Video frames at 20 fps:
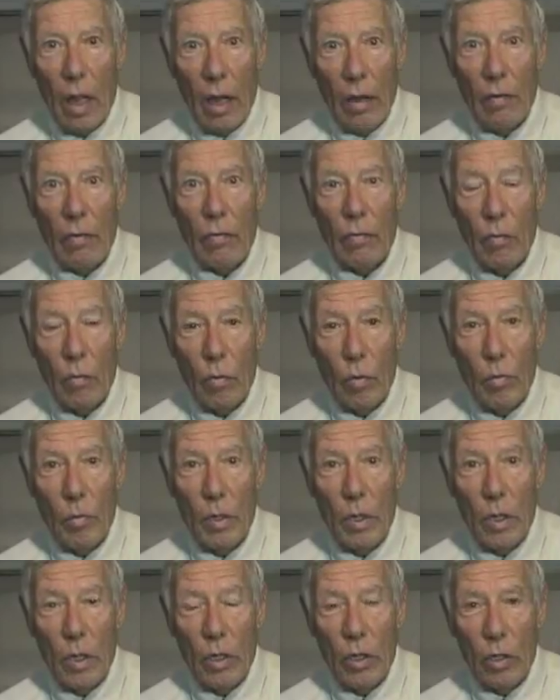life would
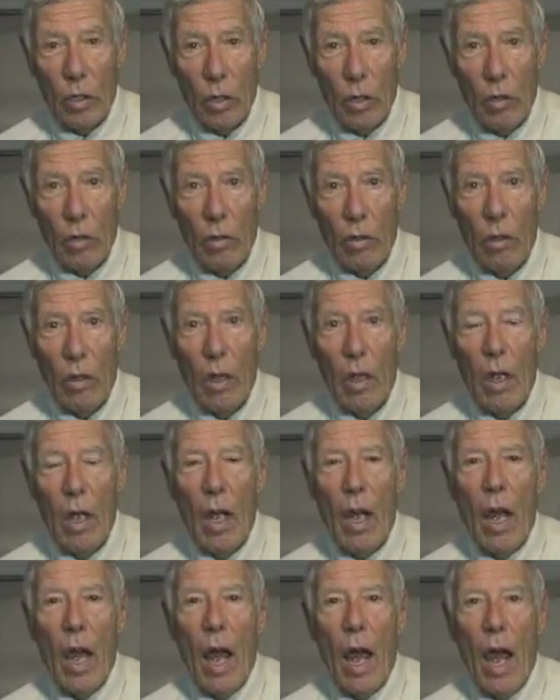be eternal.
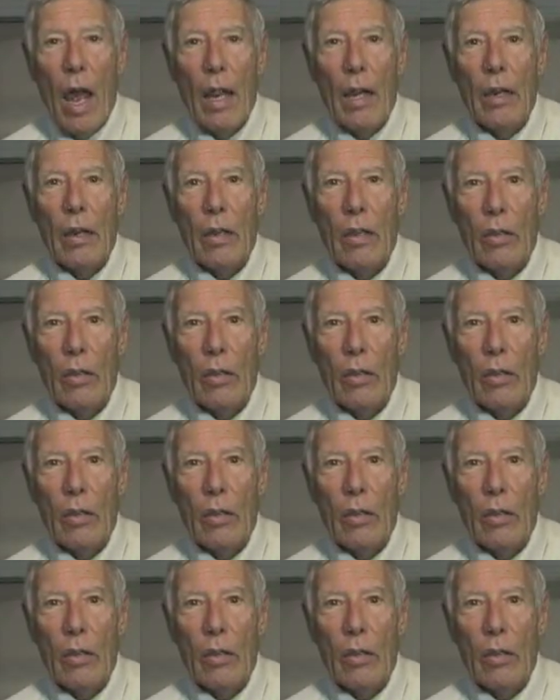And